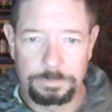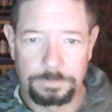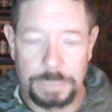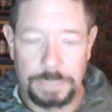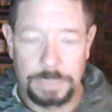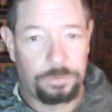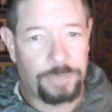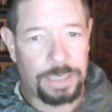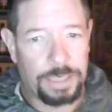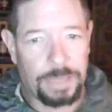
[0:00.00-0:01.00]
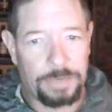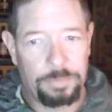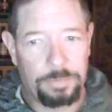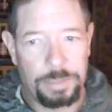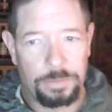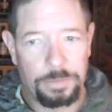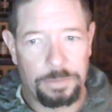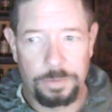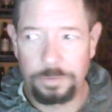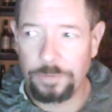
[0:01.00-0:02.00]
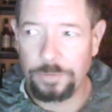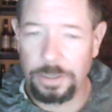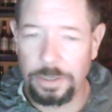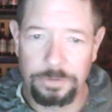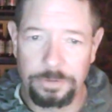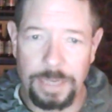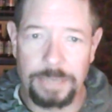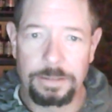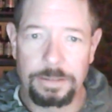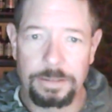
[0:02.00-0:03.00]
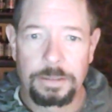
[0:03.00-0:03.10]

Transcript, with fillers: And I do find a lot of the beer reviewers fall into that